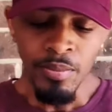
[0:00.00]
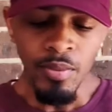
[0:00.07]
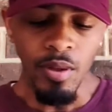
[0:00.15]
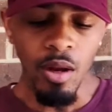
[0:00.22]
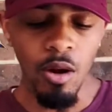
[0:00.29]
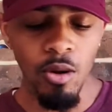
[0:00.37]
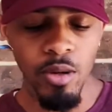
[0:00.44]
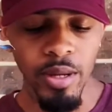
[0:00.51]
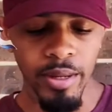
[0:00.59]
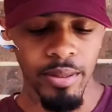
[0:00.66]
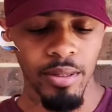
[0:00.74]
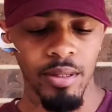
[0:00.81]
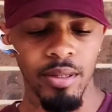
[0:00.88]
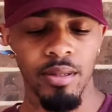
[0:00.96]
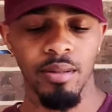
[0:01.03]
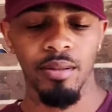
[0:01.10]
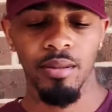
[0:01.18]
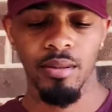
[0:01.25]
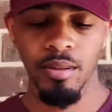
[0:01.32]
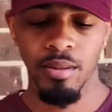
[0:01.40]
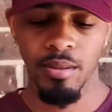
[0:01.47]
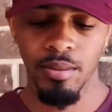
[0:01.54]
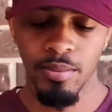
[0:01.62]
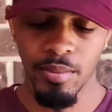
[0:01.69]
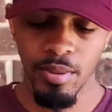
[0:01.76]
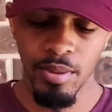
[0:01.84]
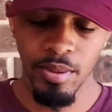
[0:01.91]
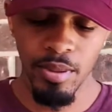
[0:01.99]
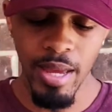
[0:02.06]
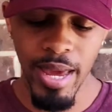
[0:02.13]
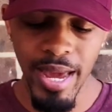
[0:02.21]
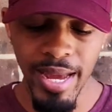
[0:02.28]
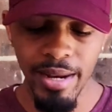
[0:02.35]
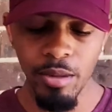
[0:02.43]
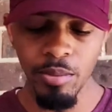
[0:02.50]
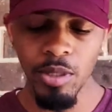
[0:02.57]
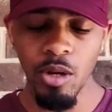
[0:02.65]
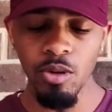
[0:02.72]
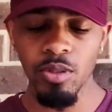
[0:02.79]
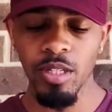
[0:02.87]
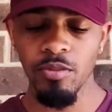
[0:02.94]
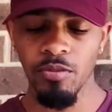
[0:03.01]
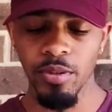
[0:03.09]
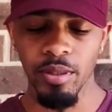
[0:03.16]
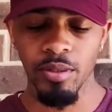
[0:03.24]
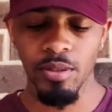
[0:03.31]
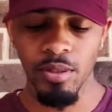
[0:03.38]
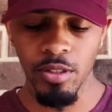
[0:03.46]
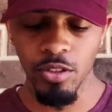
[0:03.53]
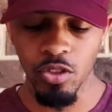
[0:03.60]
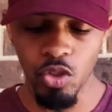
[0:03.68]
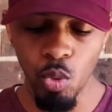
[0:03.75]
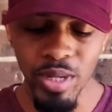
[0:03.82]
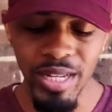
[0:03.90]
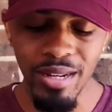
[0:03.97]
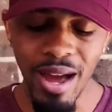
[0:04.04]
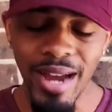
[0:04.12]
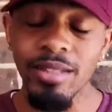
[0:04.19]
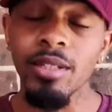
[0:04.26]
Okay. A&M total defense is 29th in the